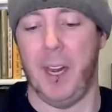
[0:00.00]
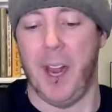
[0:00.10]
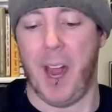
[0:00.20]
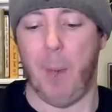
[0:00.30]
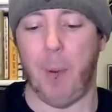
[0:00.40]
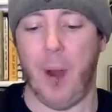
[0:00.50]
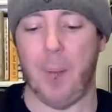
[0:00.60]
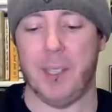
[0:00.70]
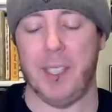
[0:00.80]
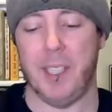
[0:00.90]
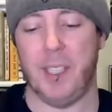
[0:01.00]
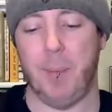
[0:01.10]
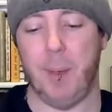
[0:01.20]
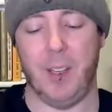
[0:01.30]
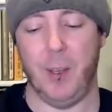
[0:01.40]
I promised this to
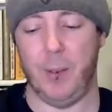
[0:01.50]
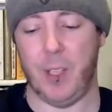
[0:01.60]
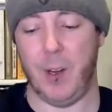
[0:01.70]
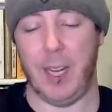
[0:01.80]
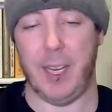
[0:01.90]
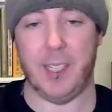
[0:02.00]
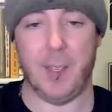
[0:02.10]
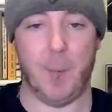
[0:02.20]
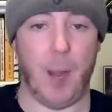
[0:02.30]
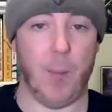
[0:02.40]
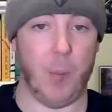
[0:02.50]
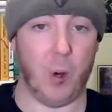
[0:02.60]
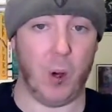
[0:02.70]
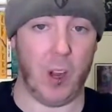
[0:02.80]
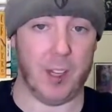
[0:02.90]
people who donated to my Mobile
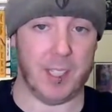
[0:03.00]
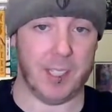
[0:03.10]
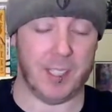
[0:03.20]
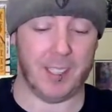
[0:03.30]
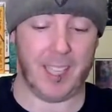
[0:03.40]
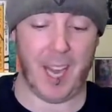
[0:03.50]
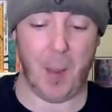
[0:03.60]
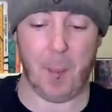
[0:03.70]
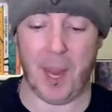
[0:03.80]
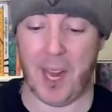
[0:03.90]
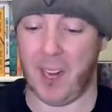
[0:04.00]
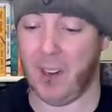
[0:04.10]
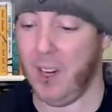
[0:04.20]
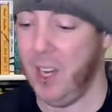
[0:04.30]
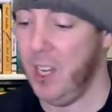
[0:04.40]
Causes campaign
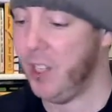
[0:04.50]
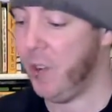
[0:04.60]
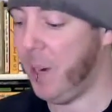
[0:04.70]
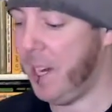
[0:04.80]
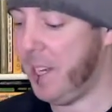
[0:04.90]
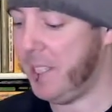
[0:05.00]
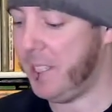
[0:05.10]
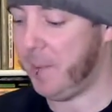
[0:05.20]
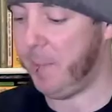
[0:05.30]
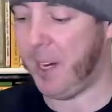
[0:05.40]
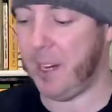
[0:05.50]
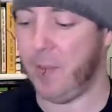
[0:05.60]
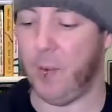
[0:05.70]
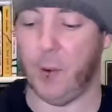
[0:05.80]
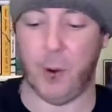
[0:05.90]
to raise money
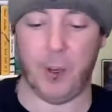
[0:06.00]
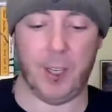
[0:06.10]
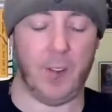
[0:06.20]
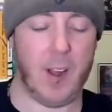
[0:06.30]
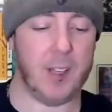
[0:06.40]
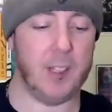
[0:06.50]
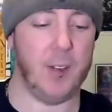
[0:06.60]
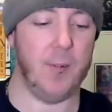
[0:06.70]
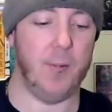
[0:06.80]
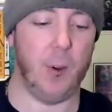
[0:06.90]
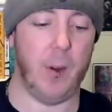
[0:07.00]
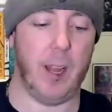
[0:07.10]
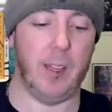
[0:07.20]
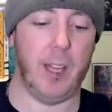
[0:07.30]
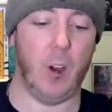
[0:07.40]
for naloxone for
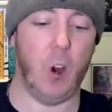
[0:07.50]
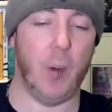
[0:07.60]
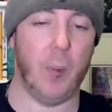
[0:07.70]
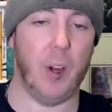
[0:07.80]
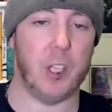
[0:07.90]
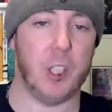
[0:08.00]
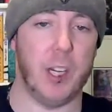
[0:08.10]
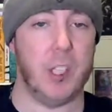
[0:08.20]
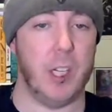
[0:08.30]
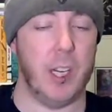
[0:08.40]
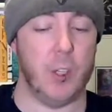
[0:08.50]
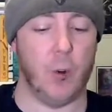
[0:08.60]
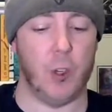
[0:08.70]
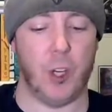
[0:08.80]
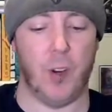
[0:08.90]
Atlanta harm reduction and
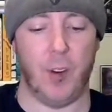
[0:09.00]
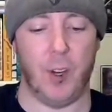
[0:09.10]
Georgia overdose